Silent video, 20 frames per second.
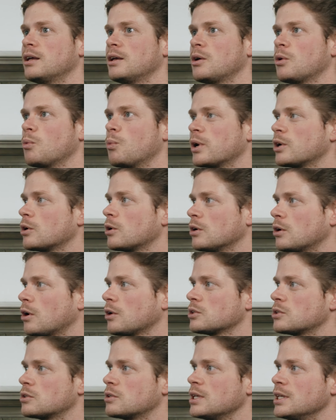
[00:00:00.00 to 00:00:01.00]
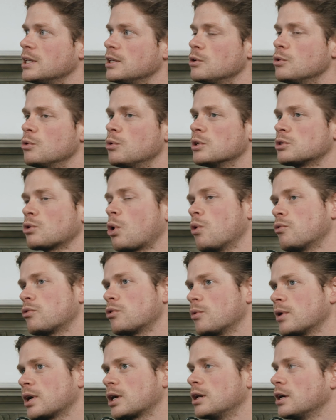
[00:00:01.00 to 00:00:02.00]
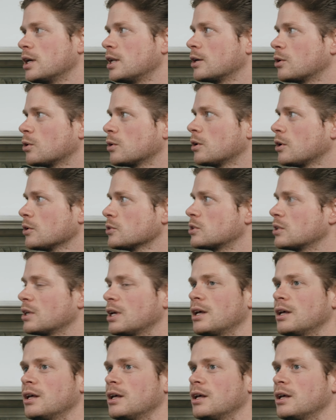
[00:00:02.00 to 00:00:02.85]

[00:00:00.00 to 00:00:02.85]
Whether or not EU is over-regulating or not,